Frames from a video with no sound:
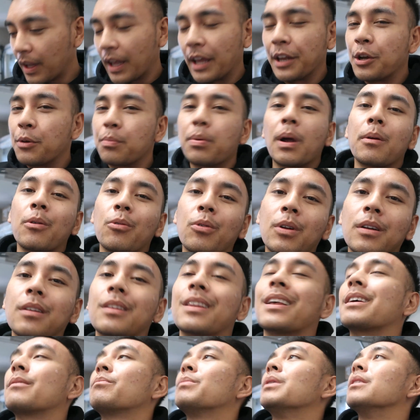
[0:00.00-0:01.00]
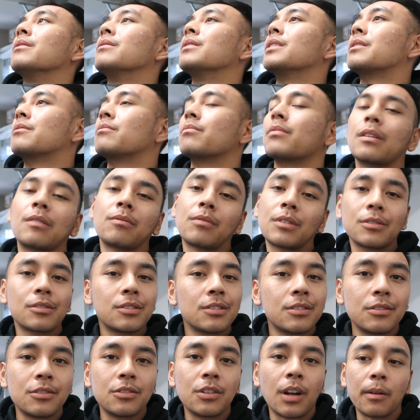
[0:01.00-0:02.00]
And you're probably wondering, like, bro, like, why
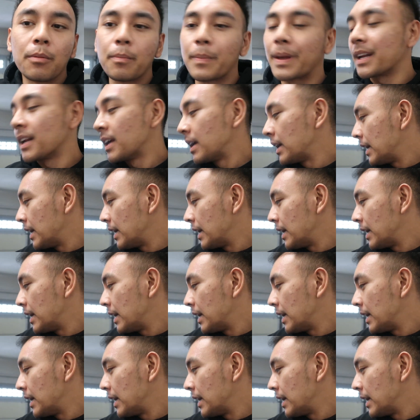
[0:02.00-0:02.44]
don't you just drive, man?